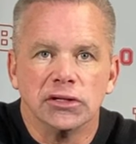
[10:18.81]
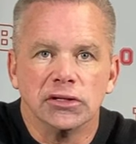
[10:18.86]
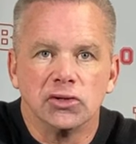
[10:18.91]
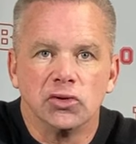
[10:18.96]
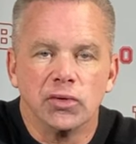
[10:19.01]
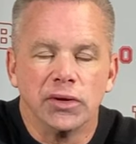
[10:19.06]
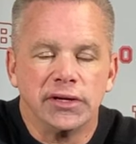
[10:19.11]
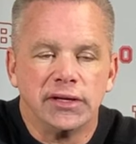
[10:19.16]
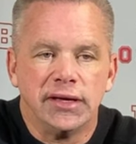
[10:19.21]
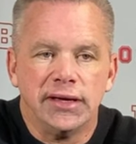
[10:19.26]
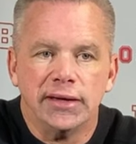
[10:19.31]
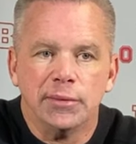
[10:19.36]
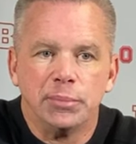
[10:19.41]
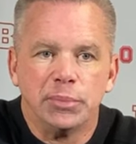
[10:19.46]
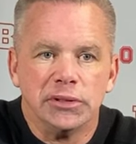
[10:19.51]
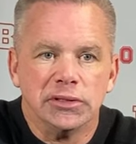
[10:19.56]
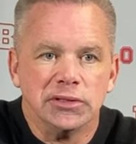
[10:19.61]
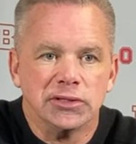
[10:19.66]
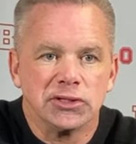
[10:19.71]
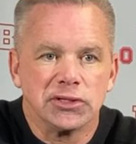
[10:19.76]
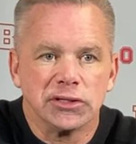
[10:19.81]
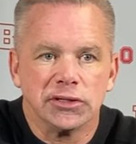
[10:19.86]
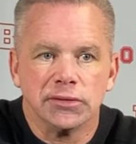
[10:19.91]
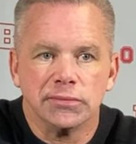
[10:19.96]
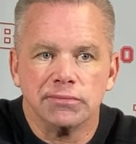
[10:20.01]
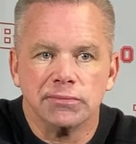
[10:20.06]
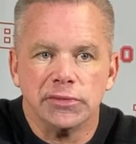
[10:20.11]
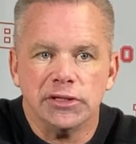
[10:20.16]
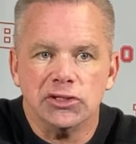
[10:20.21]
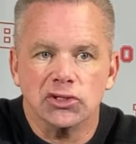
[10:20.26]
Greg Campy is a
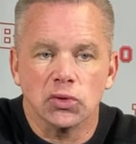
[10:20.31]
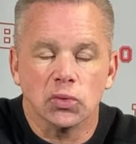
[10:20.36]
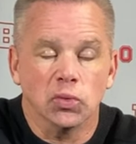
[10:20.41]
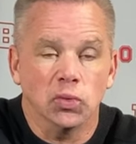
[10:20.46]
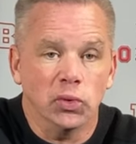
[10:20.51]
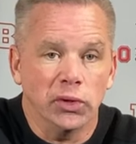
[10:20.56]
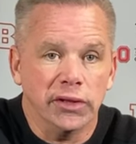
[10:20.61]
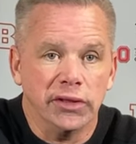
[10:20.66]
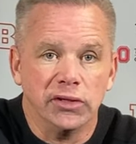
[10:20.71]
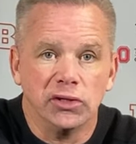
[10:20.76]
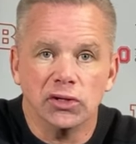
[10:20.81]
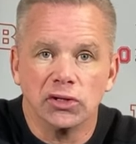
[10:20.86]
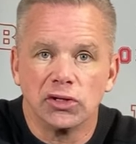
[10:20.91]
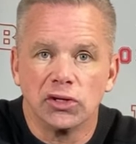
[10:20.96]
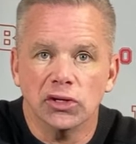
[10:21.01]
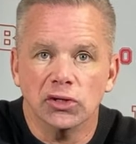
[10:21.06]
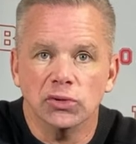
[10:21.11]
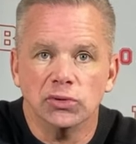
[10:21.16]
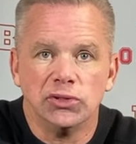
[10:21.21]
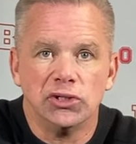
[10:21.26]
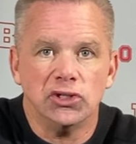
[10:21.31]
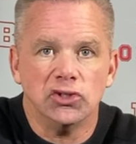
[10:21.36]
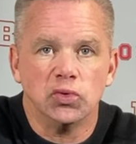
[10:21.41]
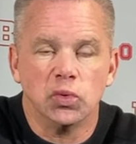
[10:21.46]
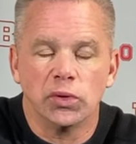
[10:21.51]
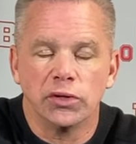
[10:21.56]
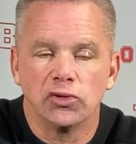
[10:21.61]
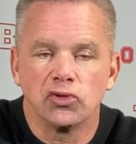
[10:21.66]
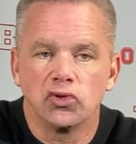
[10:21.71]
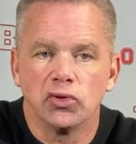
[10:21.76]
really good coach. He's
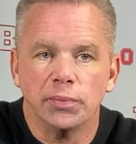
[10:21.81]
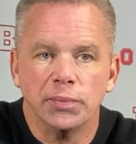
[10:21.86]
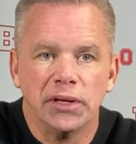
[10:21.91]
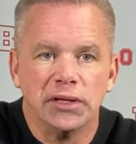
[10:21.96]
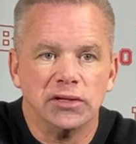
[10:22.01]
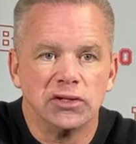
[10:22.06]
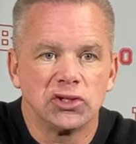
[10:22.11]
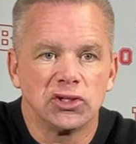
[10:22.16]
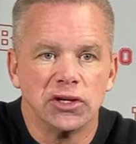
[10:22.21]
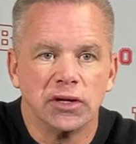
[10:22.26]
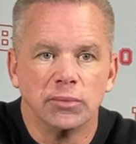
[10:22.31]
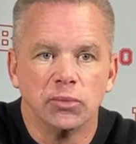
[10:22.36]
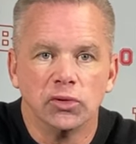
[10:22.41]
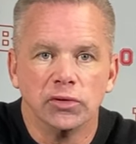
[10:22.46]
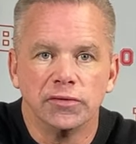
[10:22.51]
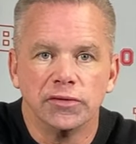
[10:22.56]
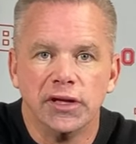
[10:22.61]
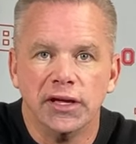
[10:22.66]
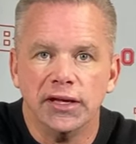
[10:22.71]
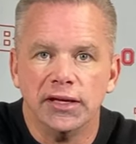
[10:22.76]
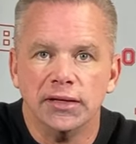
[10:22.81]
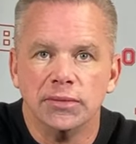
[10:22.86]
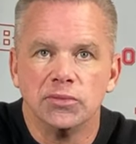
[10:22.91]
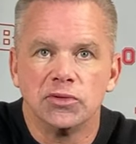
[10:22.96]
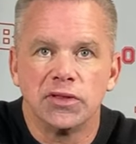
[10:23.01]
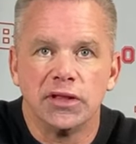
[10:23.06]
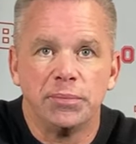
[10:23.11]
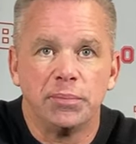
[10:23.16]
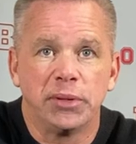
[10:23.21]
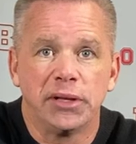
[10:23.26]
won a tremendous number of games.
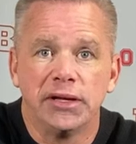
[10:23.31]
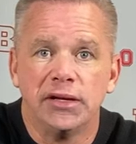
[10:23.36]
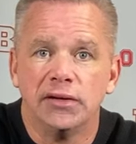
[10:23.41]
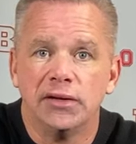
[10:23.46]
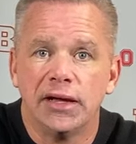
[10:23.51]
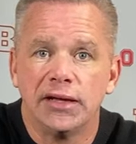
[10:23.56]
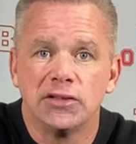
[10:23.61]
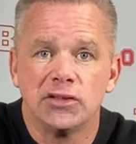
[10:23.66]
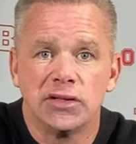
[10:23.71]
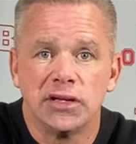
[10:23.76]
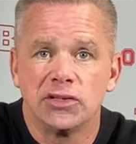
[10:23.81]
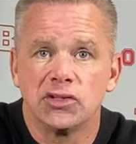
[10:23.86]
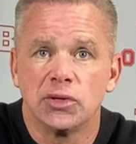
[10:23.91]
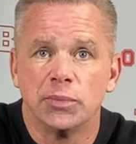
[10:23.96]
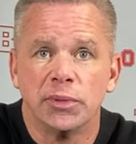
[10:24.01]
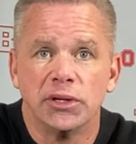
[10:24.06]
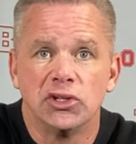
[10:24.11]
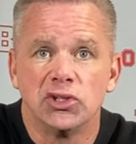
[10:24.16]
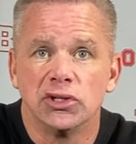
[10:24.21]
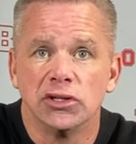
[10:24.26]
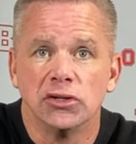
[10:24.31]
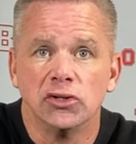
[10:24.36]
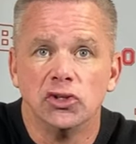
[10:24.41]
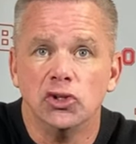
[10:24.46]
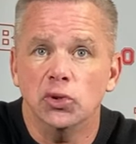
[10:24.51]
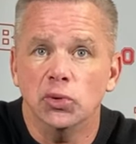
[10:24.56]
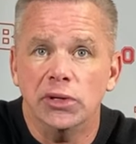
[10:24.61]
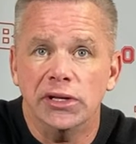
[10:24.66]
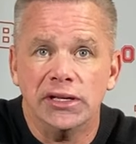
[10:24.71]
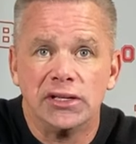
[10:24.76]
They play, as I mentioned, a
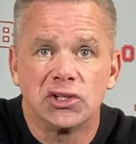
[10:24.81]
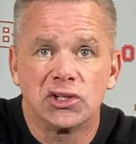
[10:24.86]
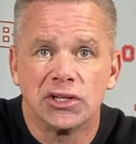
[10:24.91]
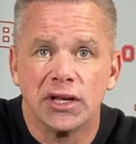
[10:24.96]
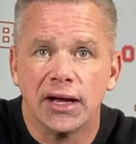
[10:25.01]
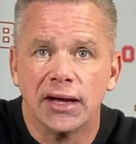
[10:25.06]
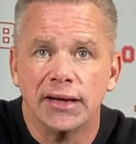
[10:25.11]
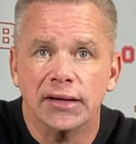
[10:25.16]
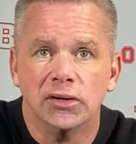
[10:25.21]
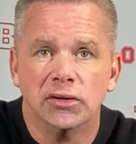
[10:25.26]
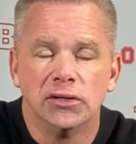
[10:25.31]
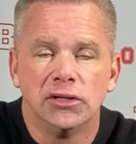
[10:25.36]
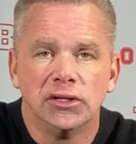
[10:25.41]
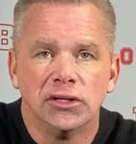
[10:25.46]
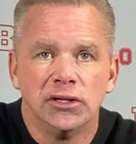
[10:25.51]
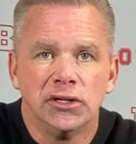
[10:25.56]
unique style.